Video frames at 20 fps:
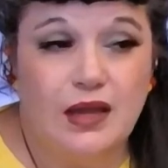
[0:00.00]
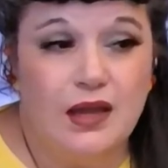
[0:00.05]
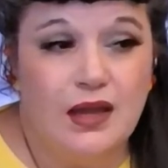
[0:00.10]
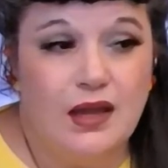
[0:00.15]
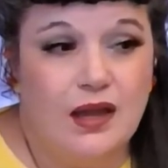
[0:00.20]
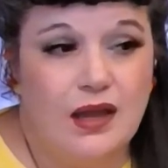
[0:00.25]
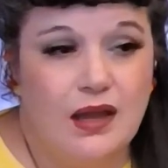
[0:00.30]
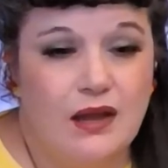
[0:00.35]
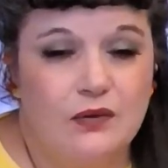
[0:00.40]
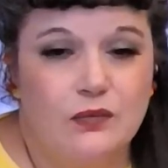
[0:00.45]

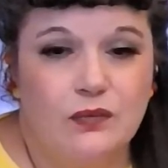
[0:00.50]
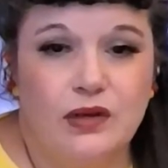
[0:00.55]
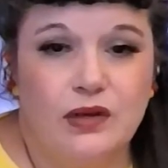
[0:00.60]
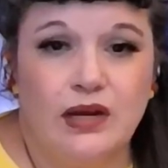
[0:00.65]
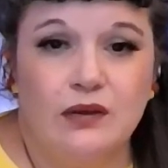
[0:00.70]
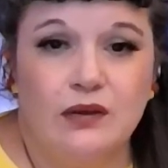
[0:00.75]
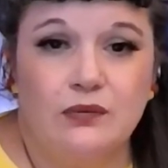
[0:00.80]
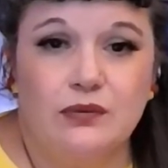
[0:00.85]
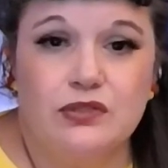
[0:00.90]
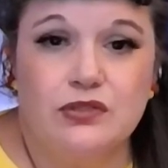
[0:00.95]
And when I
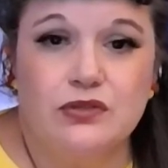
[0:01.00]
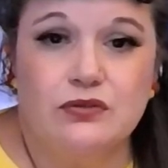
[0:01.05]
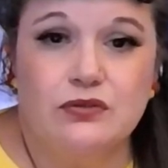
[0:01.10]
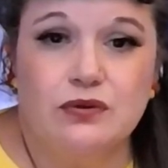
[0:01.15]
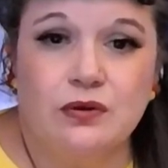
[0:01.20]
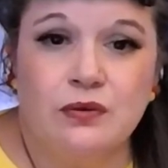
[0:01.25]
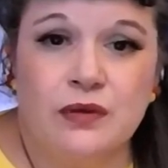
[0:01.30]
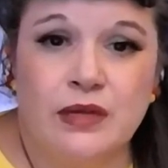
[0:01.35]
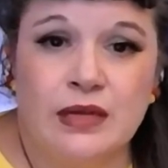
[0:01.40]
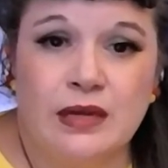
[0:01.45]
was
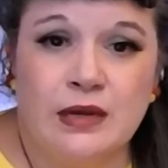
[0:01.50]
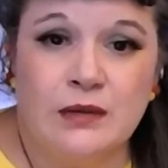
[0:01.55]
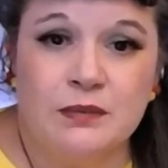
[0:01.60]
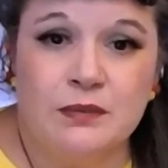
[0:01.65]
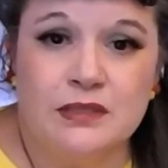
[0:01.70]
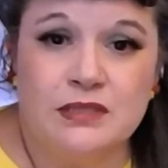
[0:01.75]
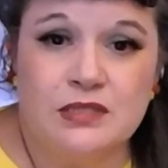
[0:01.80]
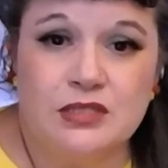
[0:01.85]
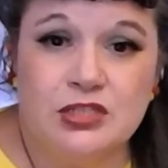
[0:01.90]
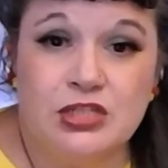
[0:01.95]
growing up
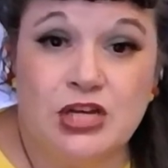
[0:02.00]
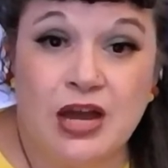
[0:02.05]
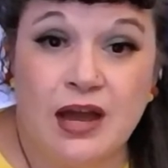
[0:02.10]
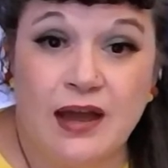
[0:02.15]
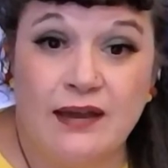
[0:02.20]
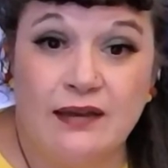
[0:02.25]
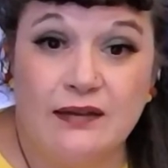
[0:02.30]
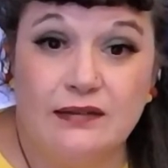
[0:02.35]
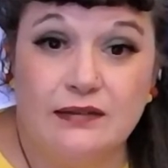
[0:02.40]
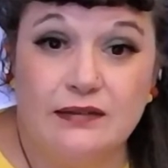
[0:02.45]
as a
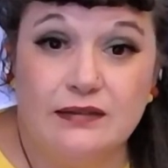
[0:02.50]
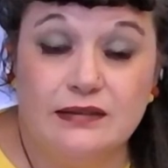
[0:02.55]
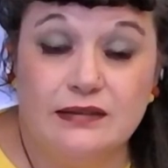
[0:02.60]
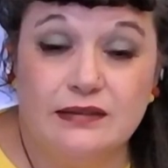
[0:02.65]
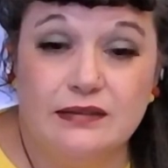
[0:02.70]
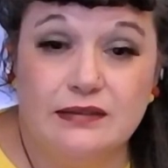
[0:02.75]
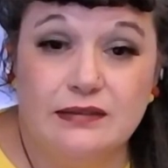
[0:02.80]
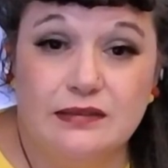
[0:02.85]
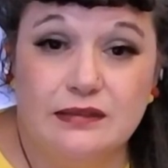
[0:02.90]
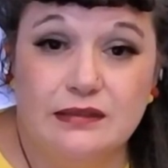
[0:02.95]
child,
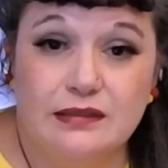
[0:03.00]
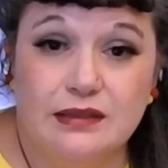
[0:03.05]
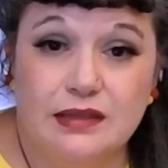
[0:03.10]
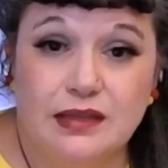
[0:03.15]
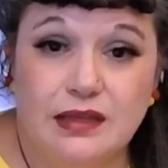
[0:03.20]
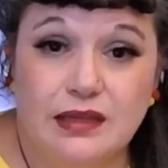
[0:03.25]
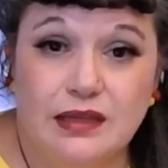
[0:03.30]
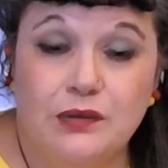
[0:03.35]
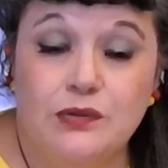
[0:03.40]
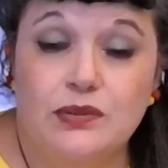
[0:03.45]

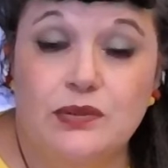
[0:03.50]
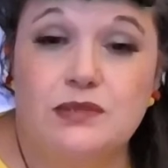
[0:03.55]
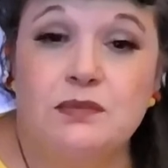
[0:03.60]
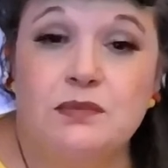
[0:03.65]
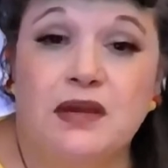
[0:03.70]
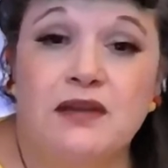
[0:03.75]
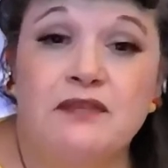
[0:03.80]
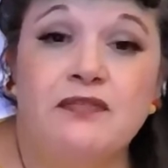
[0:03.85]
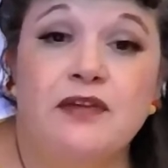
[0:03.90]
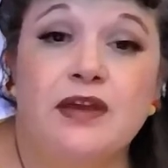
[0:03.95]
he was my
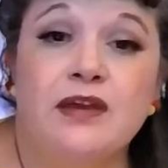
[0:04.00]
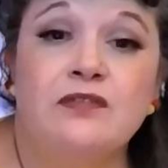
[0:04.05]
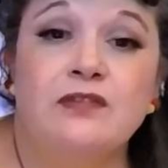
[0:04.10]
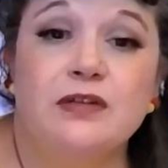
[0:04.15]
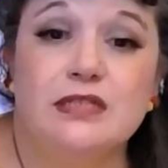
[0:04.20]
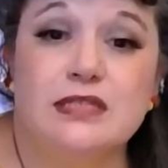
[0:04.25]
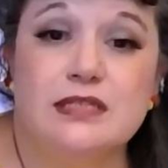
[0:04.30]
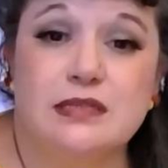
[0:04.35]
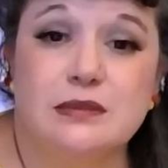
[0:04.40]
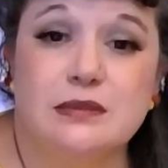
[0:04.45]
favorite
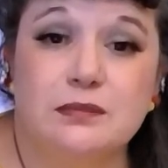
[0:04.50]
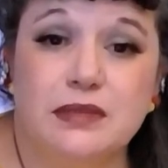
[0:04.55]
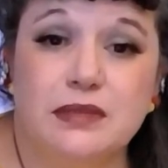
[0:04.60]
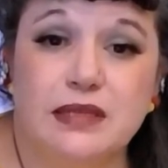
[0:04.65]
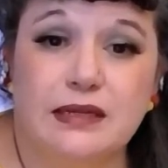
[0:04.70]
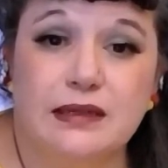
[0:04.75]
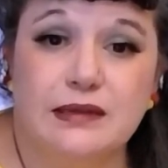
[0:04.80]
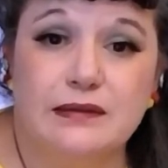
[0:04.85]
sibling.